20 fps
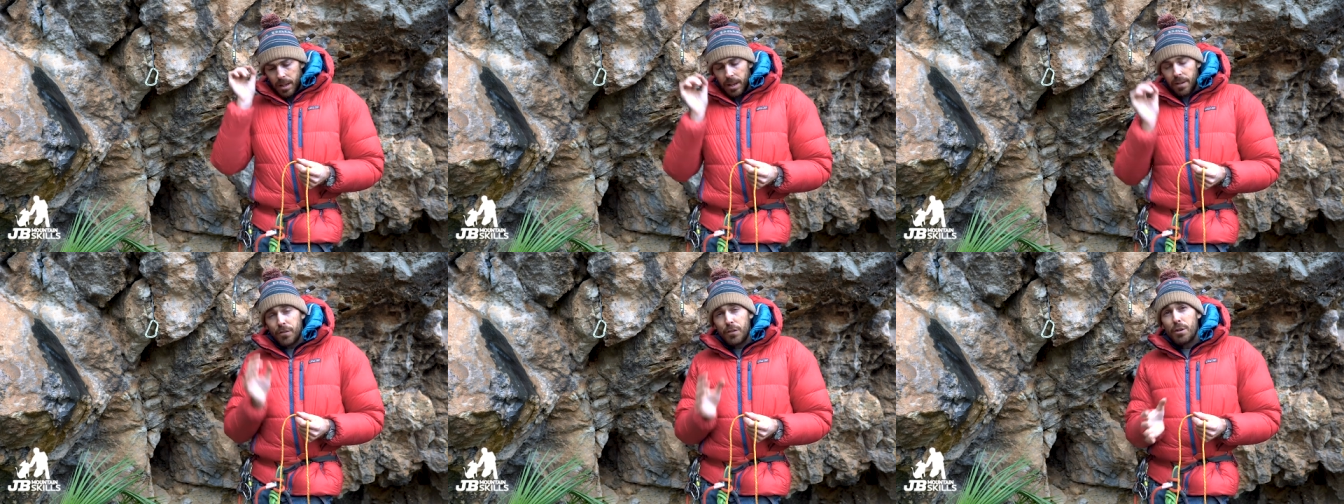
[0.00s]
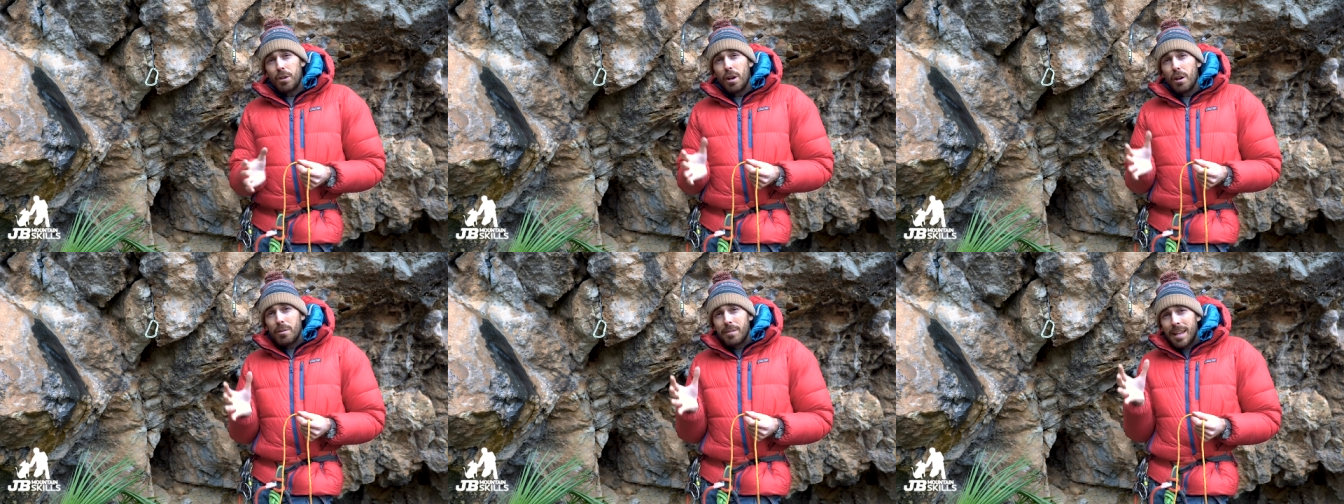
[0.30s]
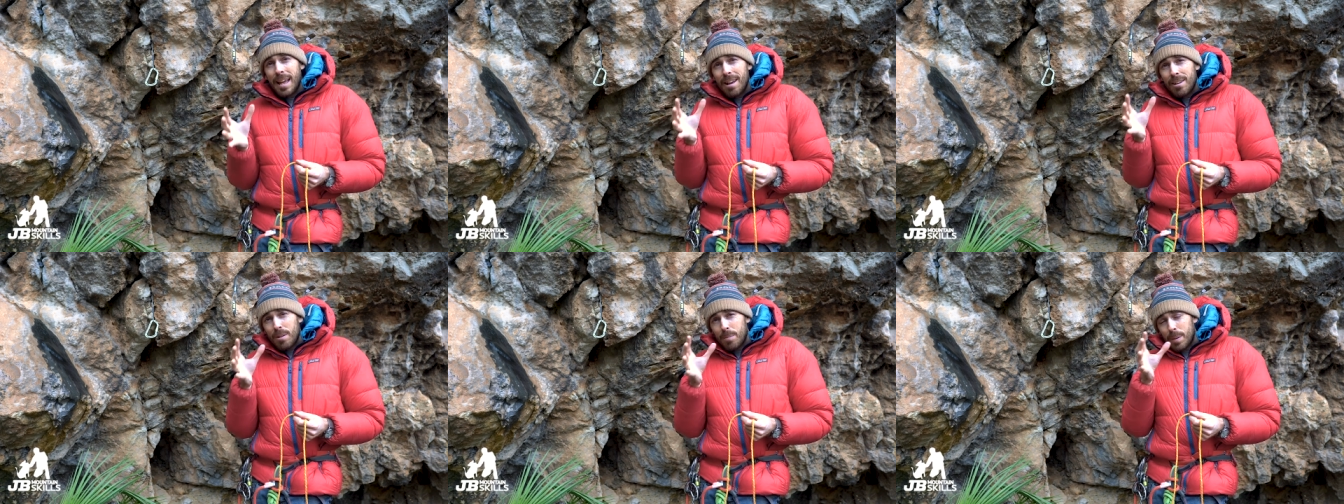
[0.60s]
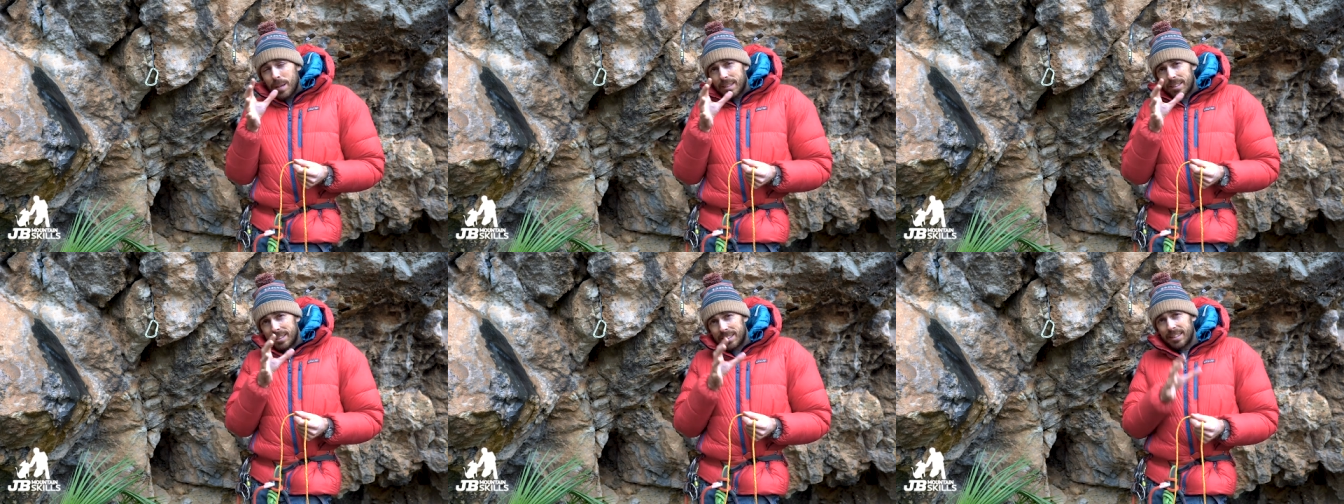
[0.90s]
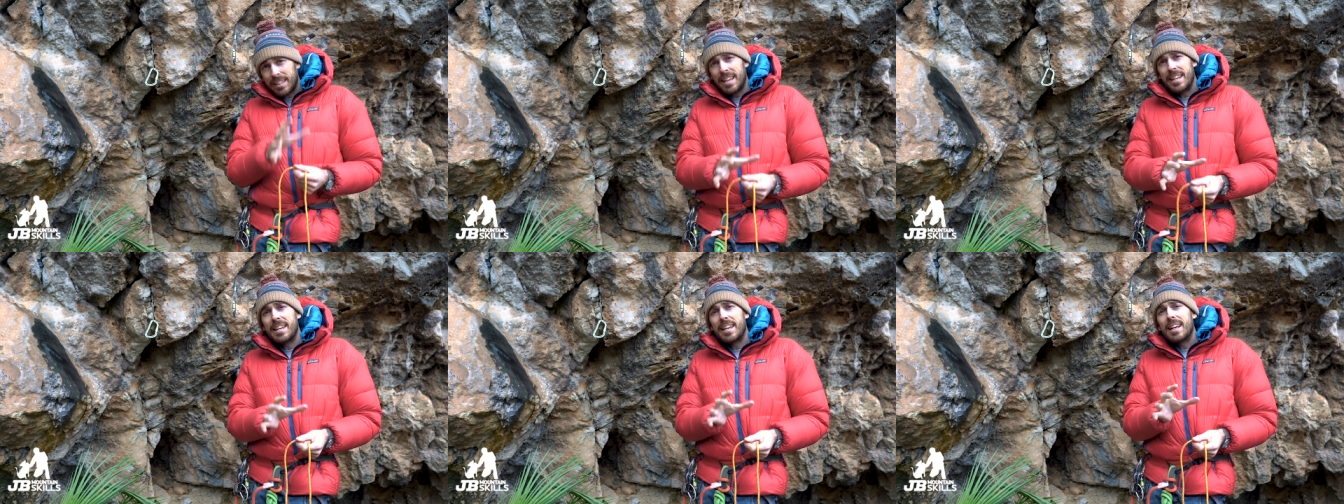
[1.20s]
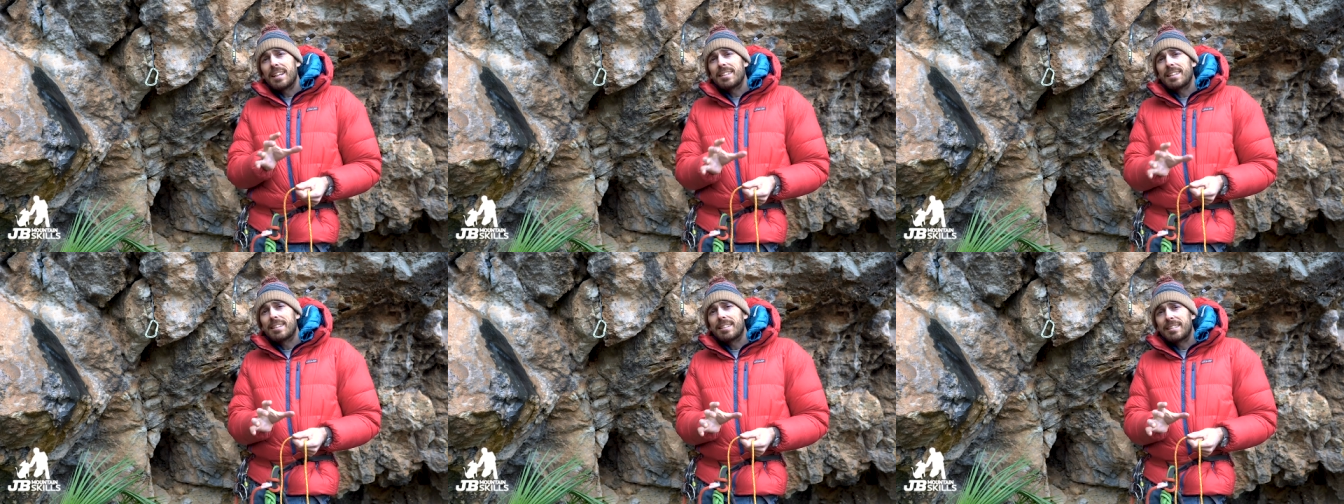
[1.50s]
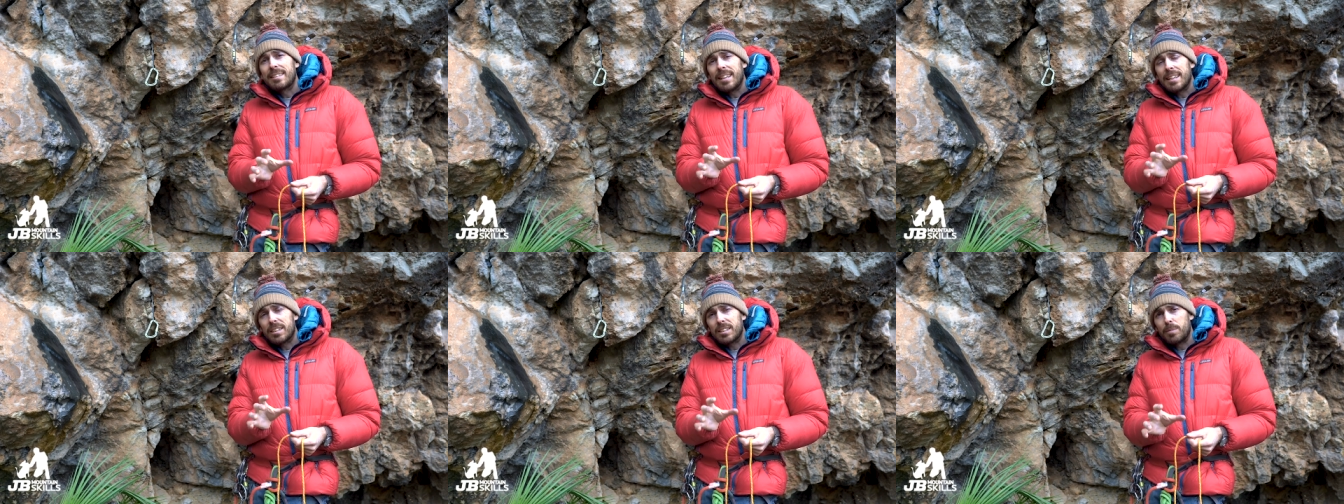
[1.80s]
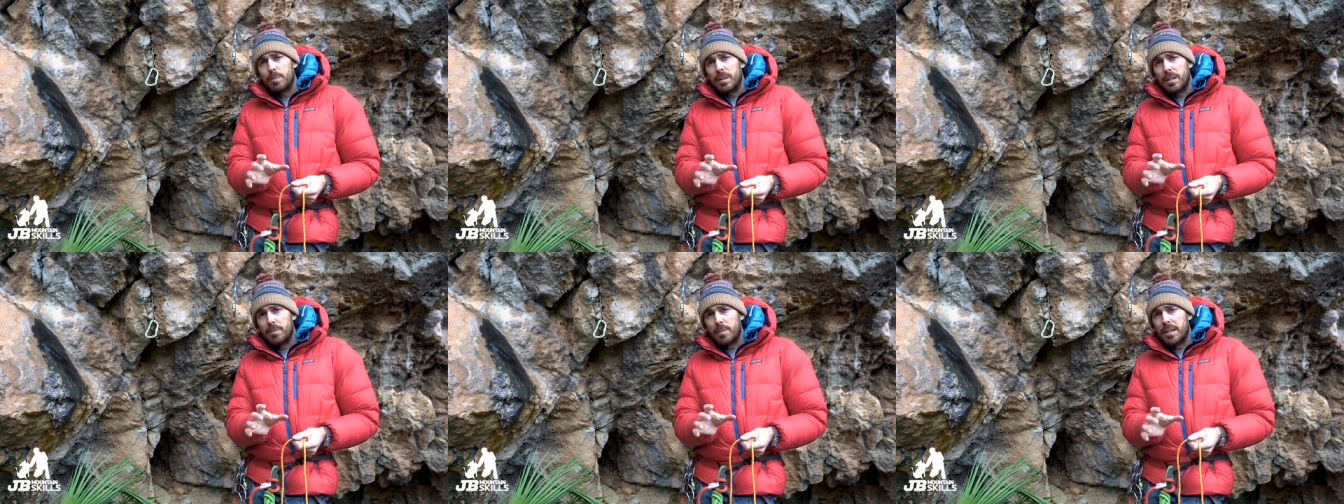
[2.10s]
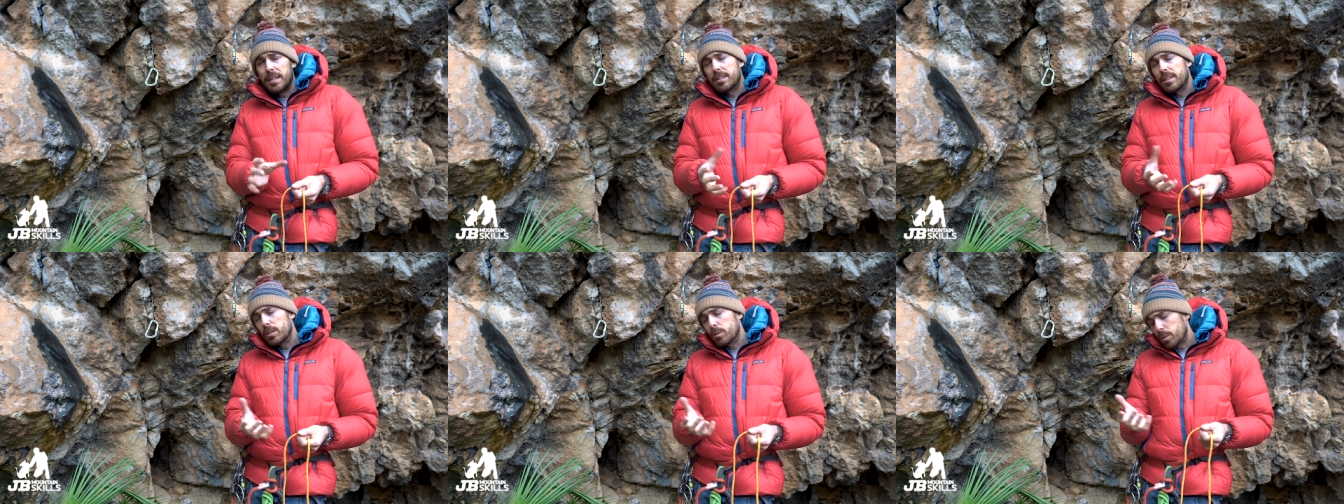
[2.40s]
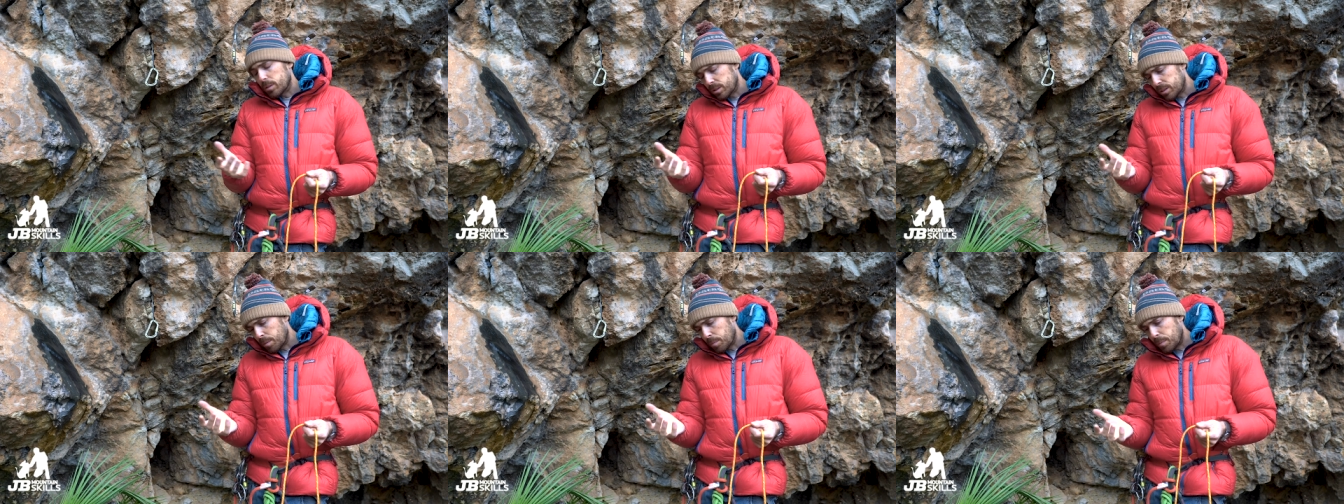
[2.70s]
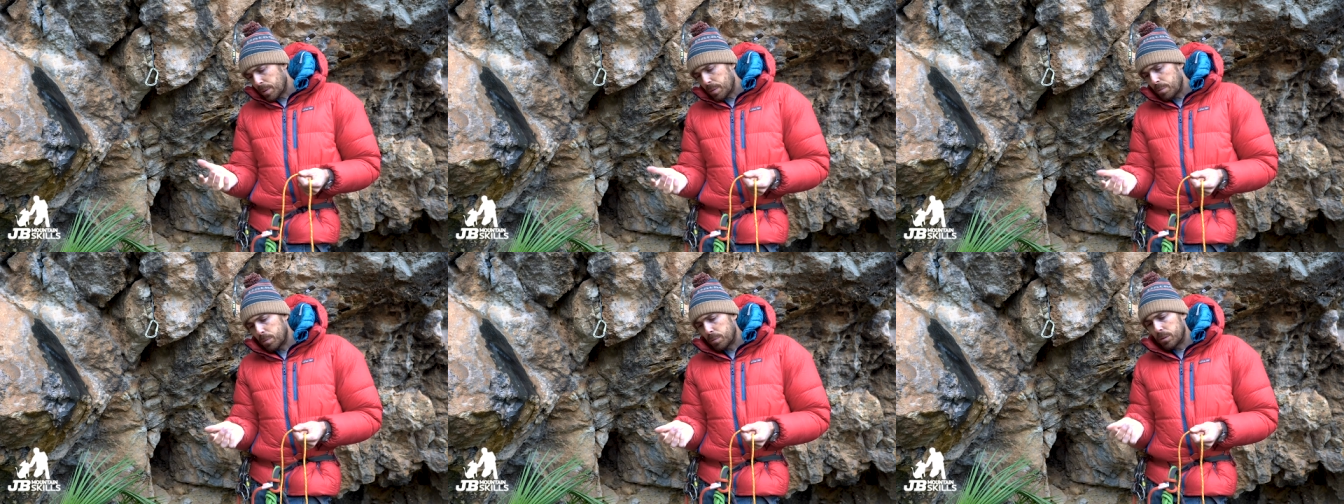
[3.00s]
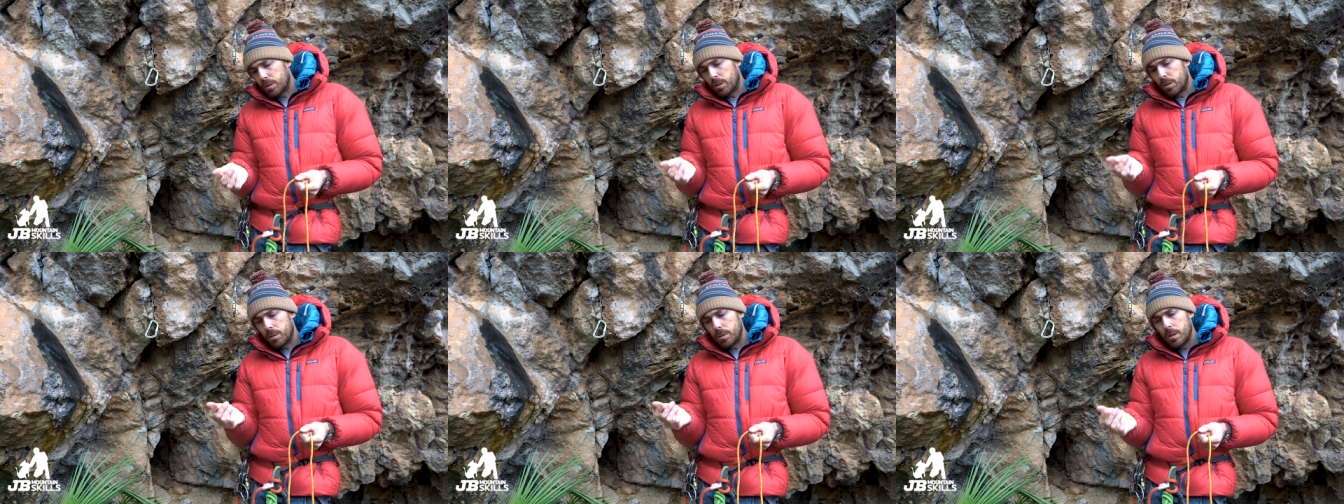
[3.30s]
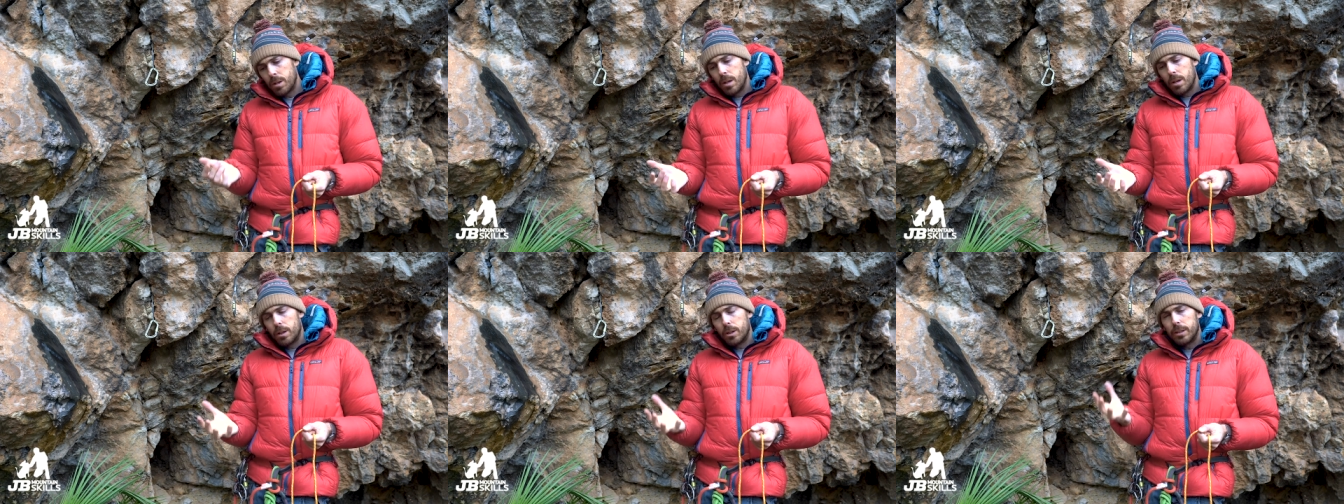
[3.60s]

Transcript: If you go down a bit skinnier to 6mm, which some people do,